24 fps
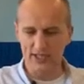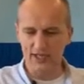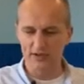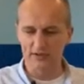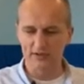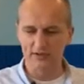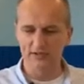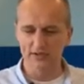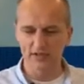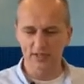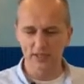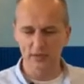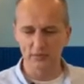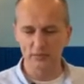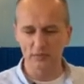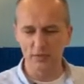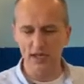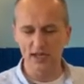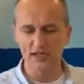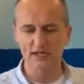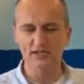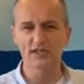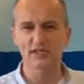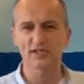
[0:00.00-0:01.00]
here is the
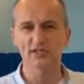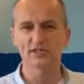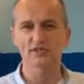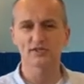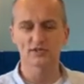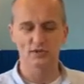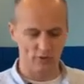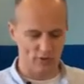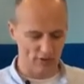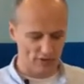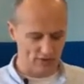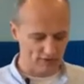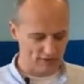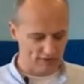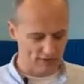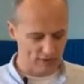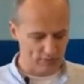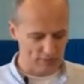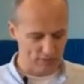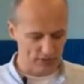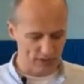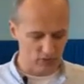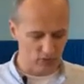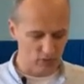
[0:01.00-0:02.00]
amazing story of the
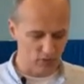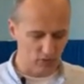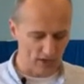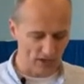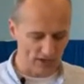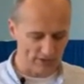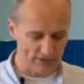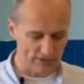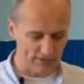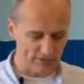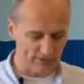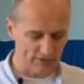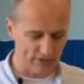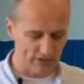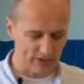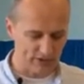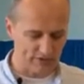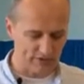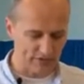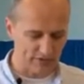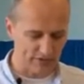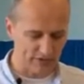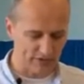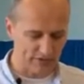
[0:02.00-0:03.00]
midwives in
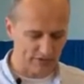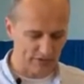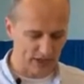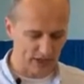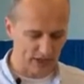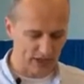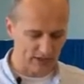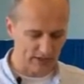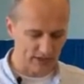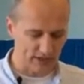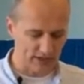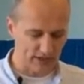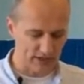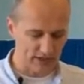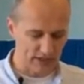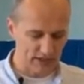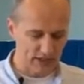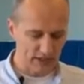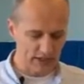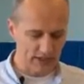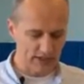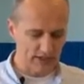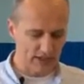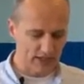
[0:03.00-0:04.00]
verse 15.
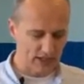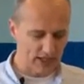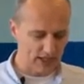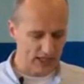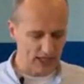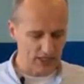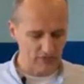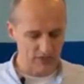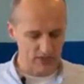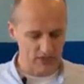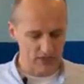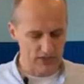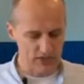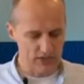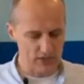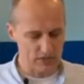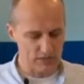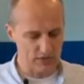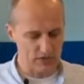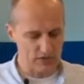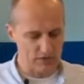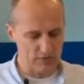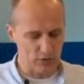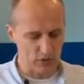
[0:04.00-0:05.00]
The king of
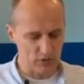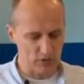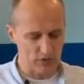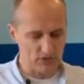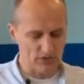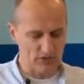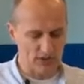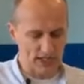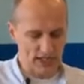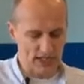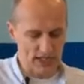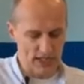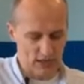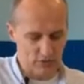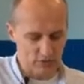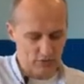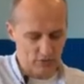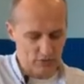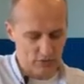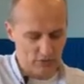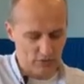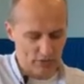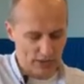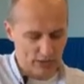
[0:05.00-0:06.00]
Egypt spoke to the
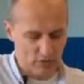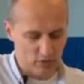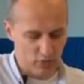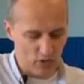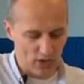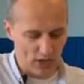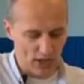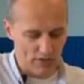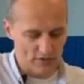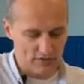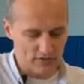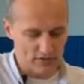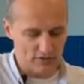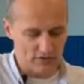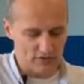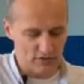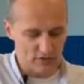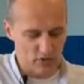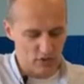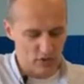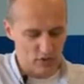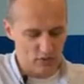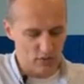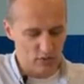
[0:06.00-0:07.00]
Hebrew midwives, of
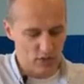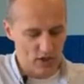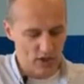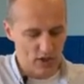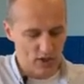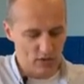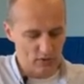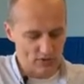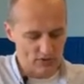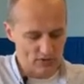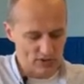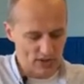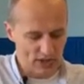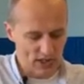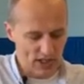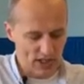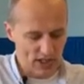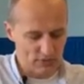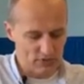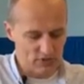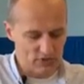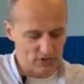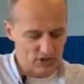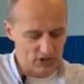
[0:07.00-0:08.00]
whom was the
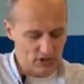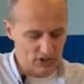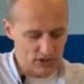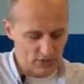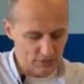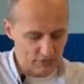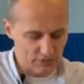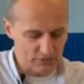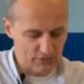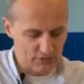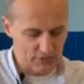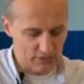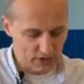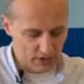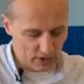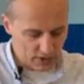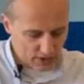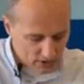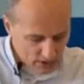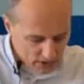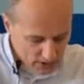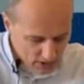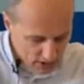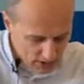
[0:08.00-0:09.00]
name
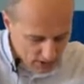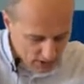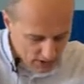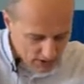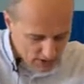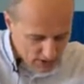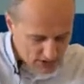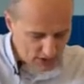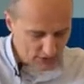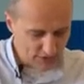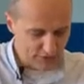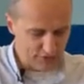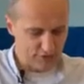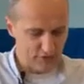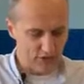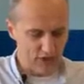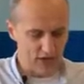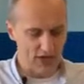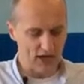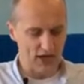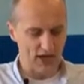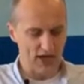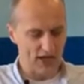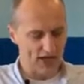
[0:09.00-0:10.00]

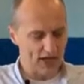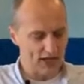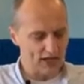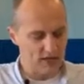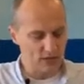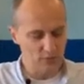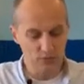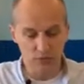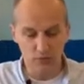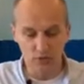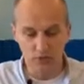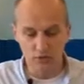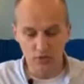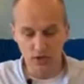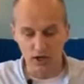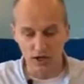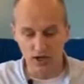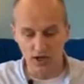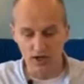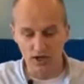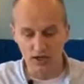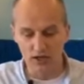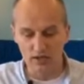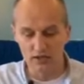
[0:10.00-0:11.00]
Shifra and
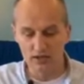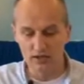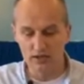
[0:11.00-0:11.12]
Puah.